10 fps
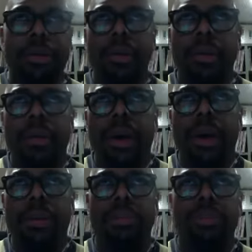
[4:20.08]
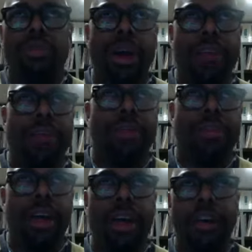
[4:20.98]
uh, stress
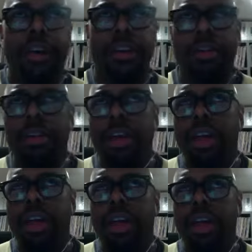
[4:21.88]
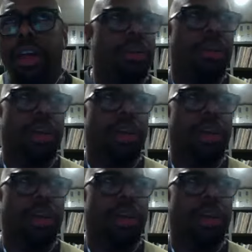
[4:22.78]
and, you know,